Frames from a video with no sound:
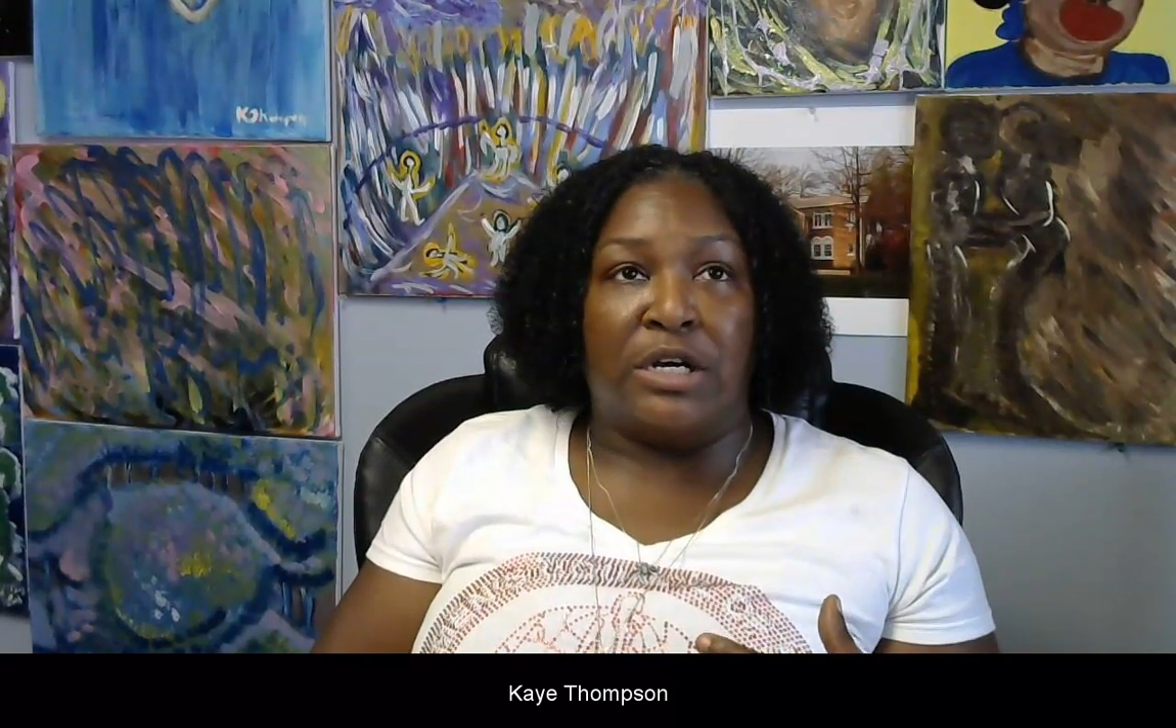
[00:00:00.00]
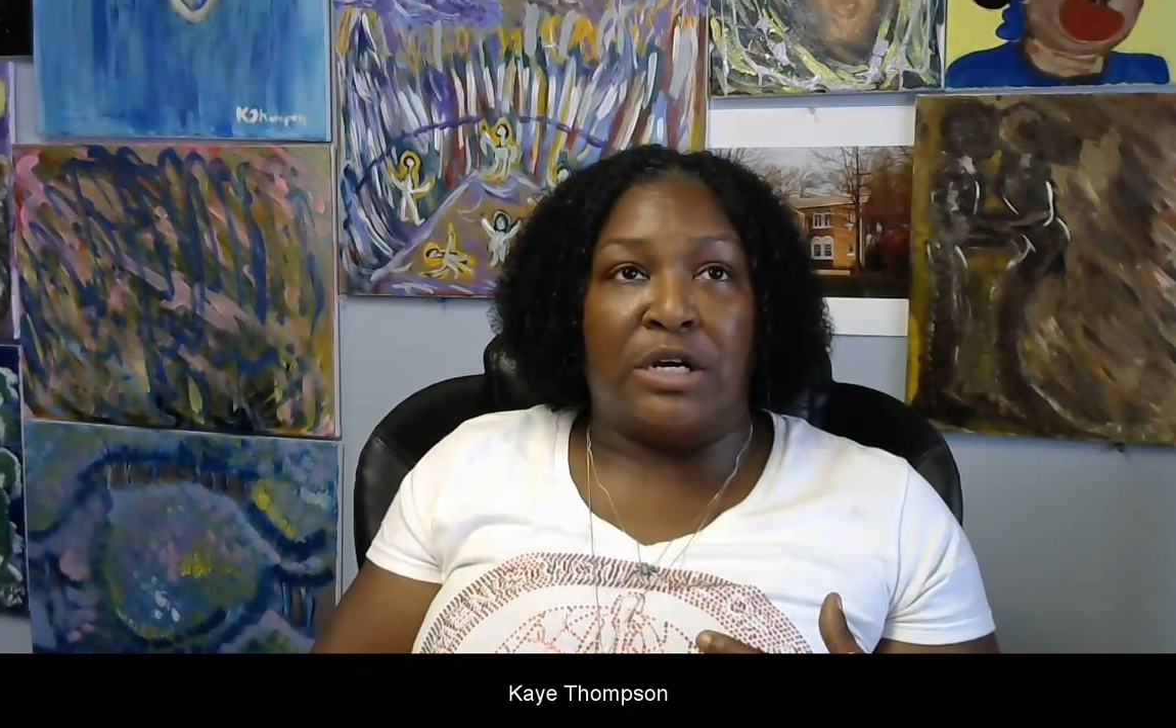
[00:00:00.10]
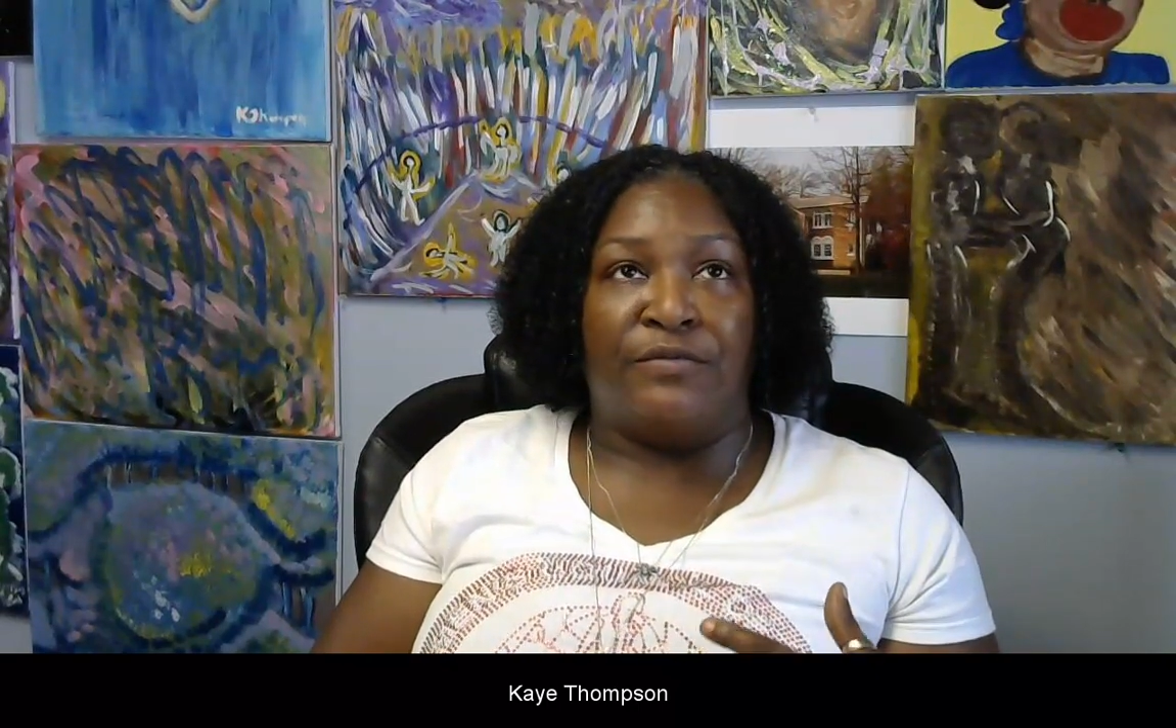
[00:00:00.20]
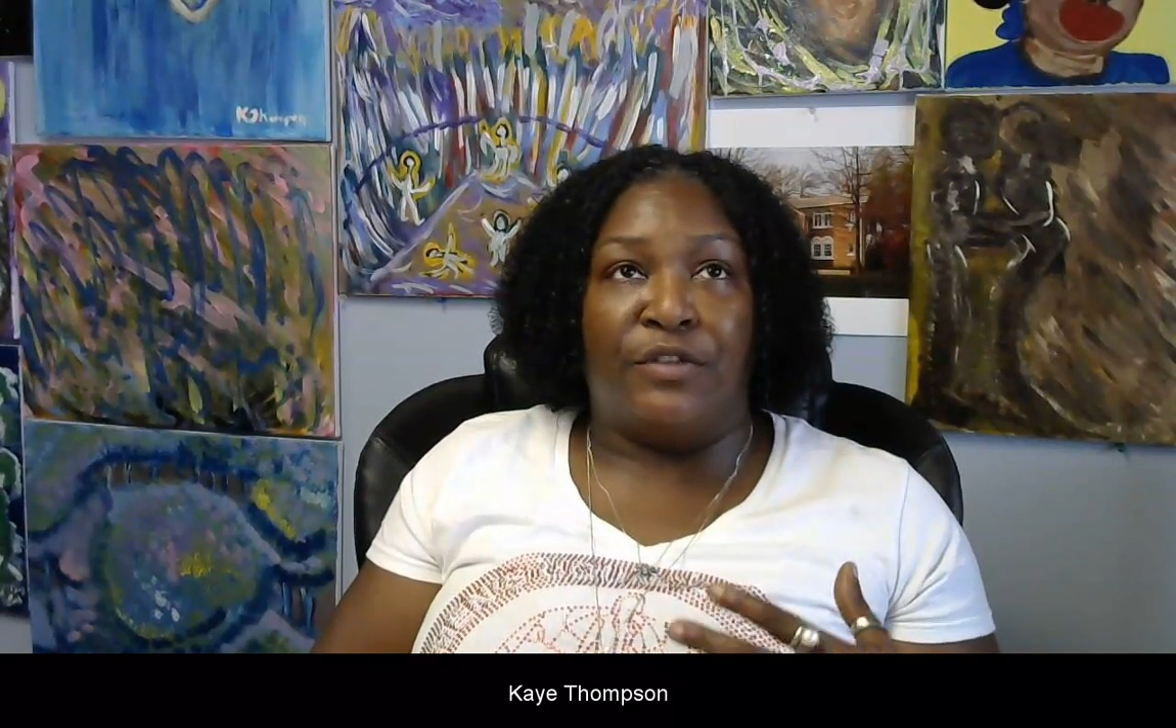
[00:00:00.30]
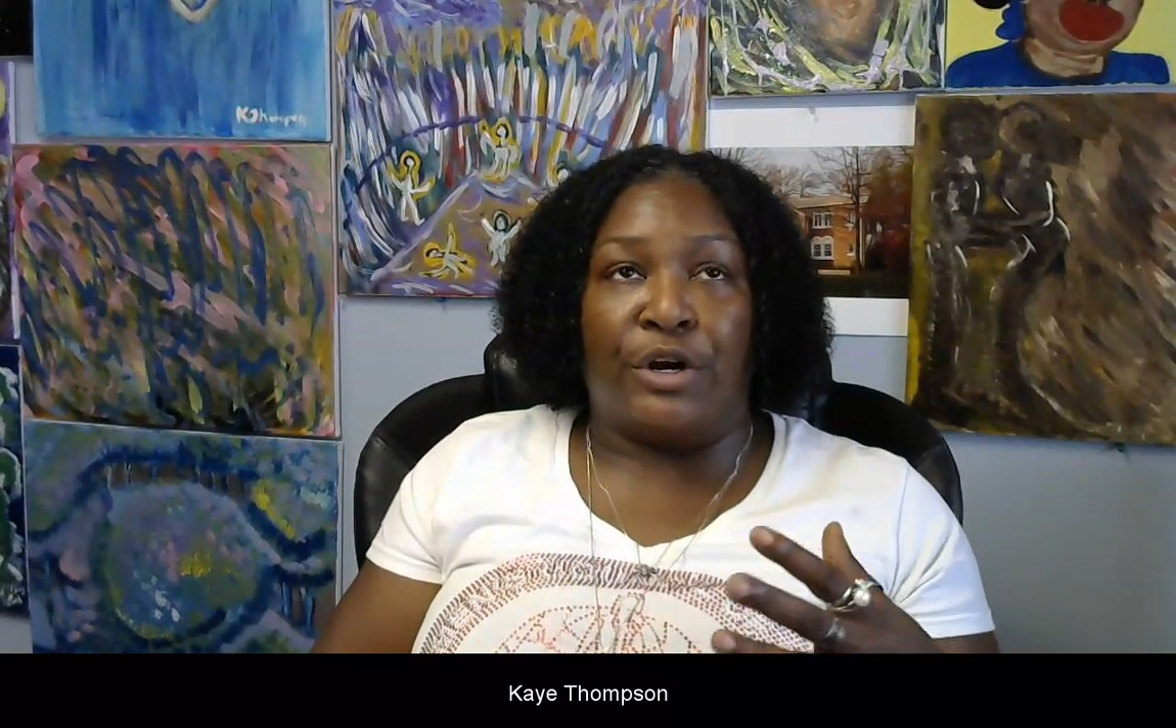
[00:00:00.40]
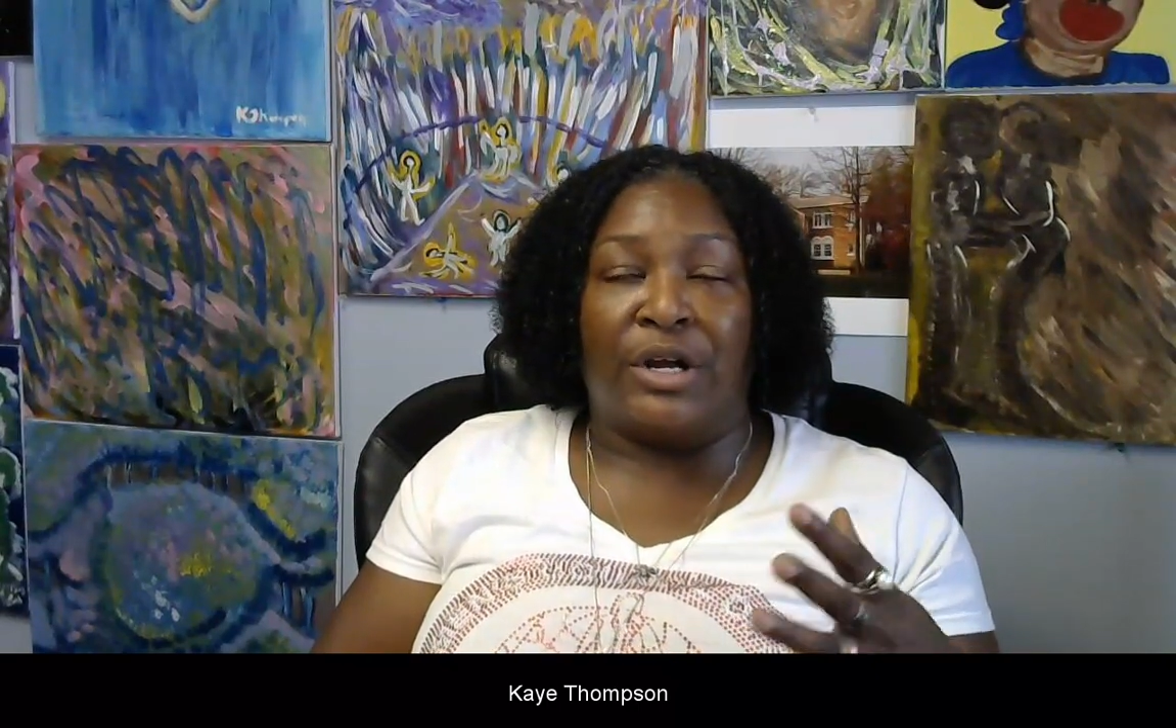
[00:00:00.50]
of their